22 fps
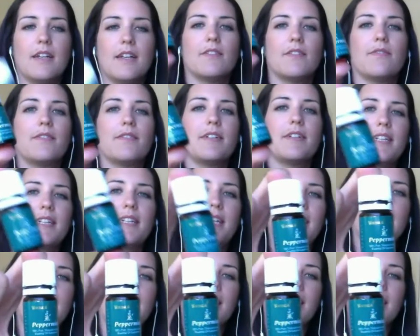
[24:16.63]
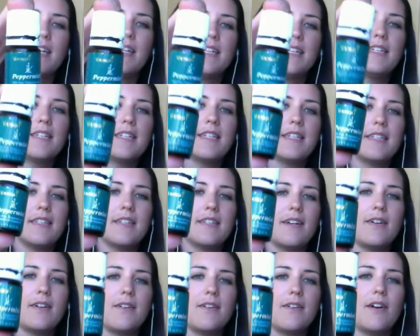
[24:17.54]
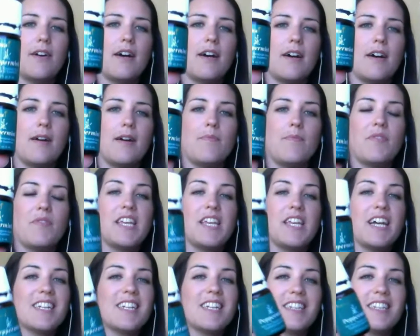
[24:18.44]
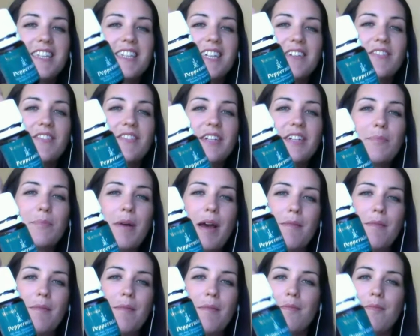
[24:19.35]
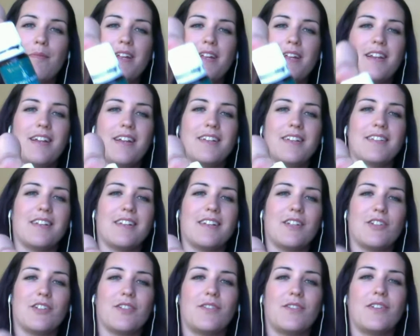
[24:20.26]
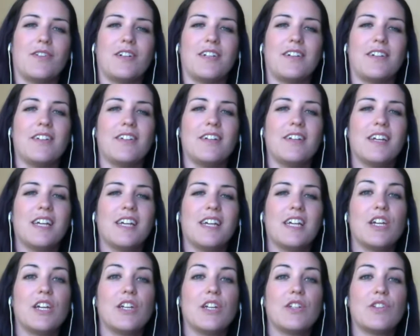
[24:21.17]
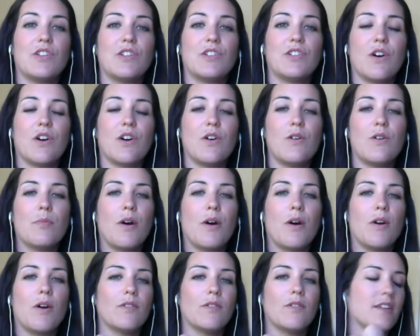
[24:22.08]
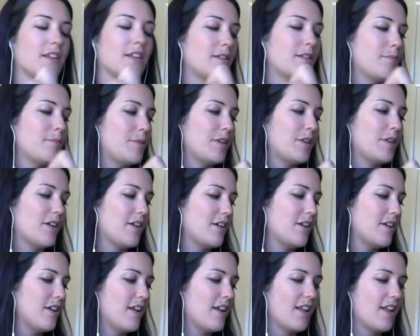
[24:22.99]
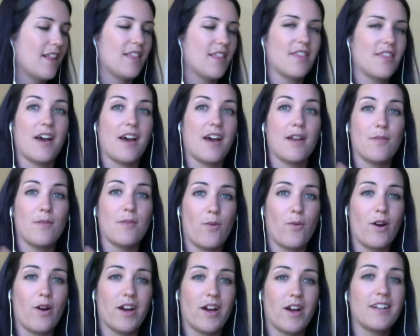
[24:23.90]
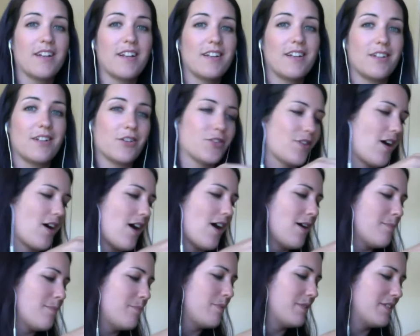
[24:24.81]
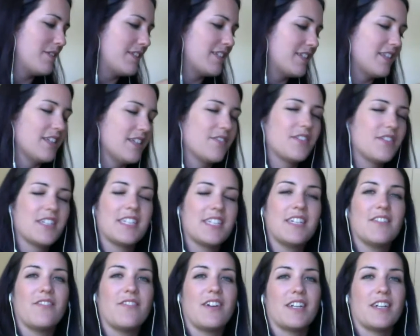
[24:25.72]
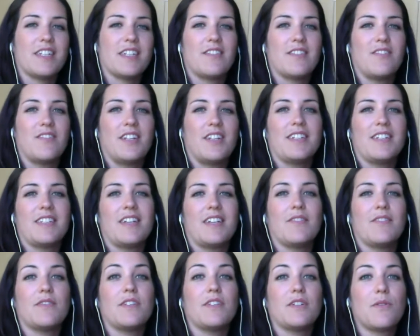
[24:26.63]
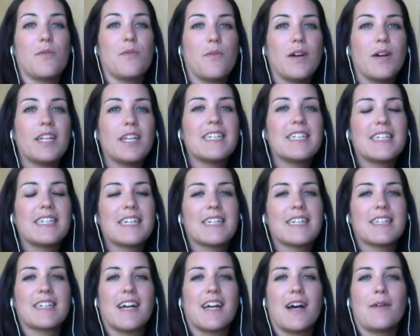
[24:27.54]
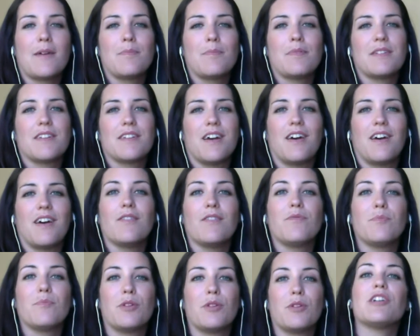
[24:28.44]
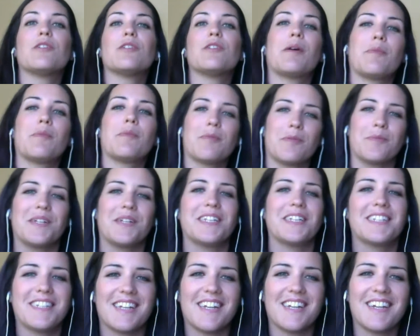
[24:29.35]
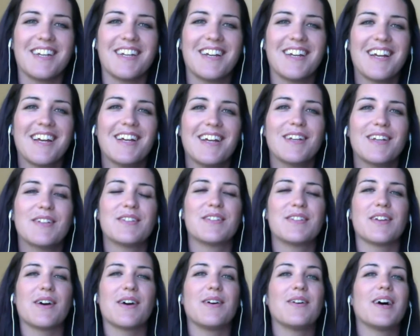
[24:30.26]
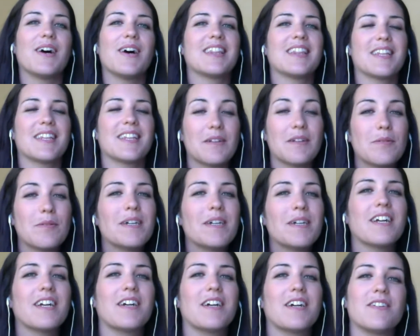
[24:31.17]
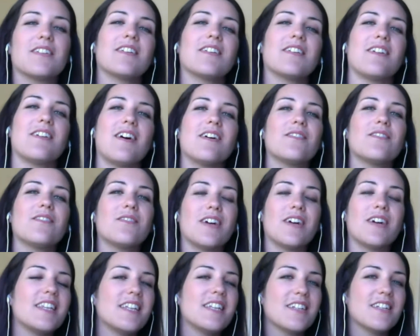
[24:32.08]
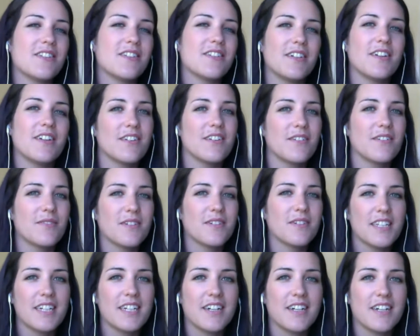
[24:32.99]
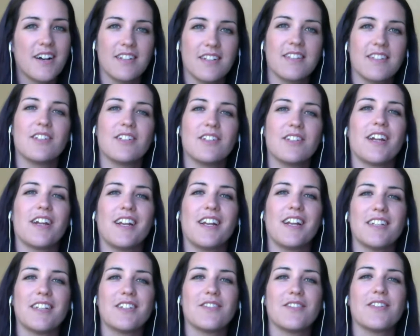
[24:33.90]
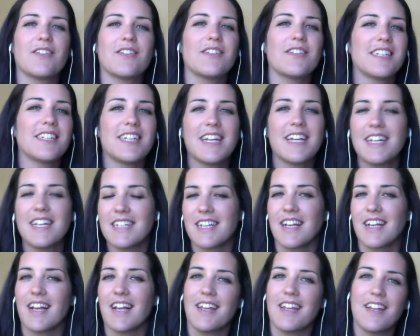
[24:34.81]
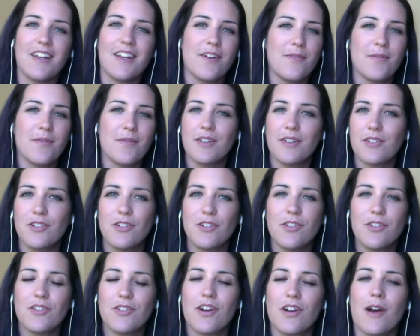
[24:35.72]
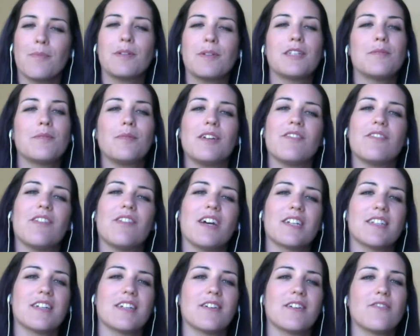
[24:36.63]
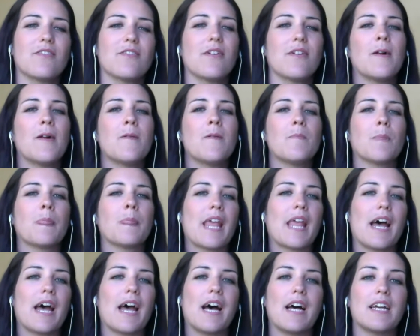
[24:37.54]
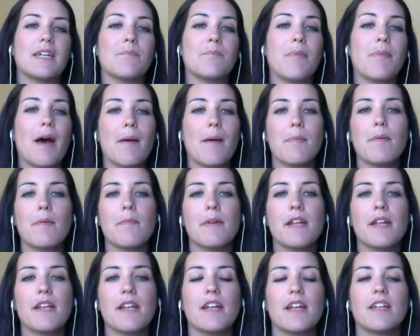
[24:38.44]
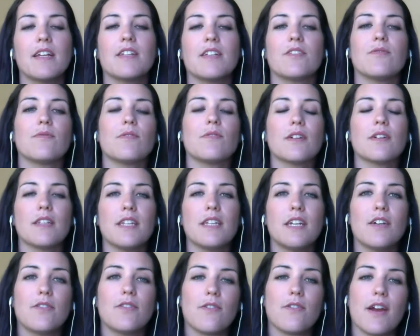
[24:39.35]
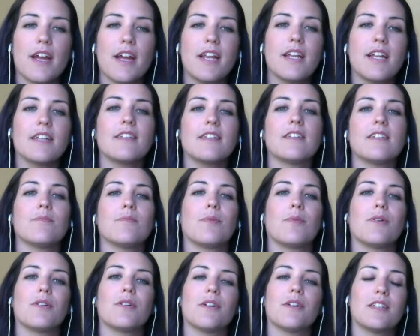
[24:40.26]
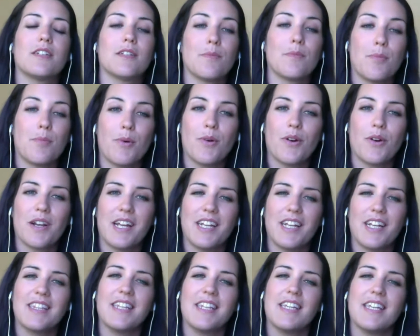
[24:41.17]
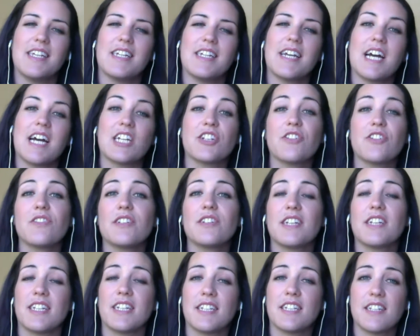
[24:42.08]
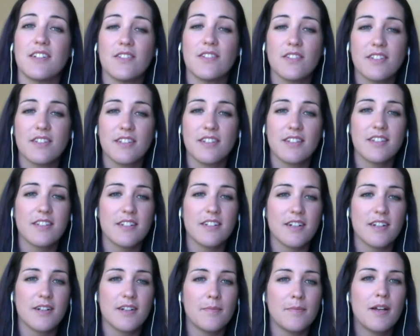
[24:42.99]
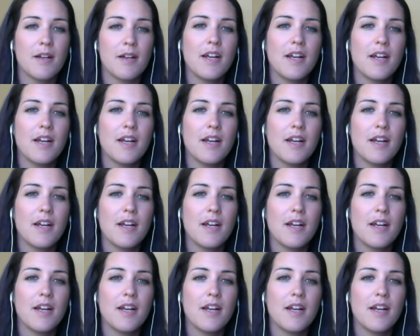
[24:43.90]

really nice. So Young Living peppermint essential oil is so potent and pure that one drop delivers the effectiveness of 26 cups of pure peppermint tea. So a little bit goes a long way. These oils are really concentrated, so it only takes, like, 1 or 2 drops to be effective. Peppermint is really great in supporting the gastrointestinal system.